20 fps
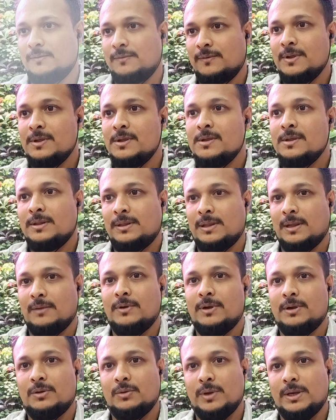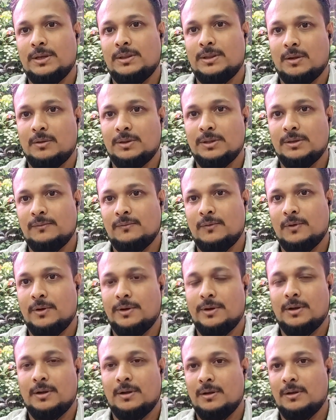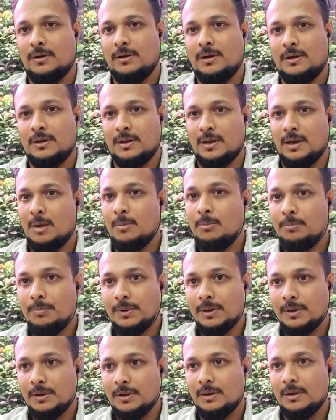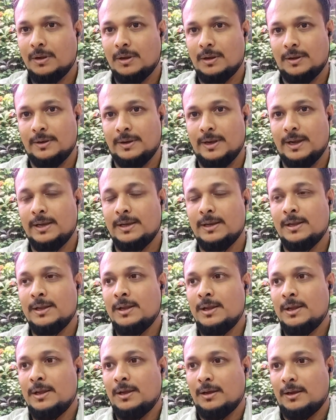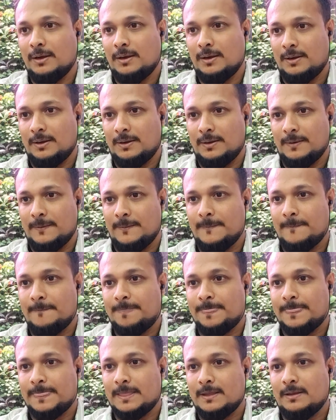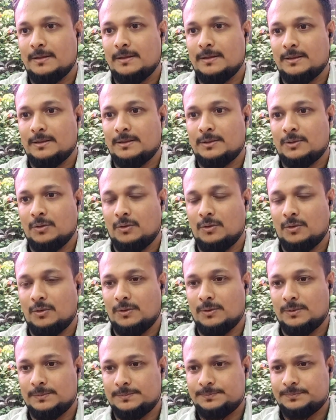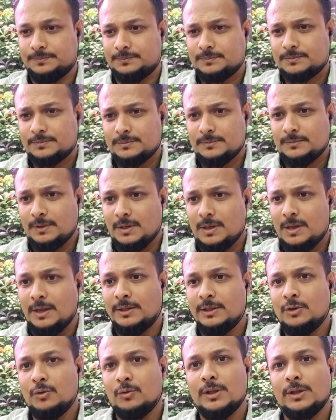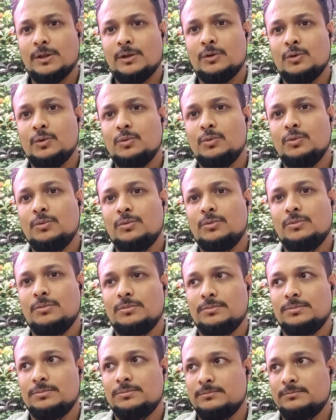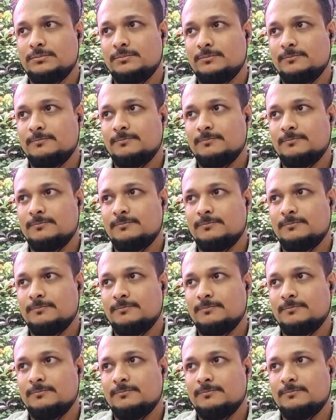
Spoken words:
of 7 to 8,000 for a clump, right? Um, so I think those are the two